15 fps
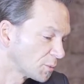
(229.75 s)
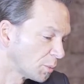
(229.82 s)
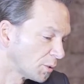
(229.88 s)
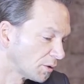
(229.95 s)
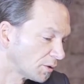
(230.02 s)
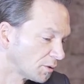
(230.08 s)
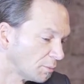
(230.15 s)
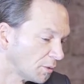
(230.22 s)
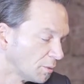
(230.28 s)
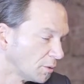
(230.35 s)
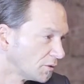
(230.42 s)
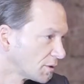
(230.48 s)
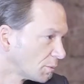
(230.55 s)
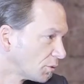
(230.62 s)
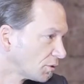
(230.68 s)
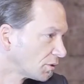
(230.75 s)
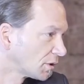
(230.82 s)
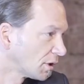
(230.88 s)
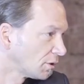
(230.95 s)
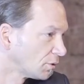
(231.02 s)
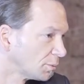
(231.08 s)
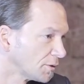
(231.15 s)
but maybe some Monte
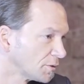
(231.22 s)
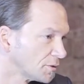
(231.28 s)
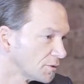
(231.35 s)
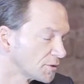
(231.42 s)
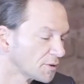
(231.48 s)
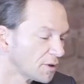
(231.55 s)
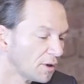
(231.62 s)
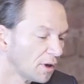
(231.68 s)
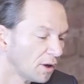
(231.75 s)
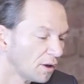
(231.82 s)
Carlo methods,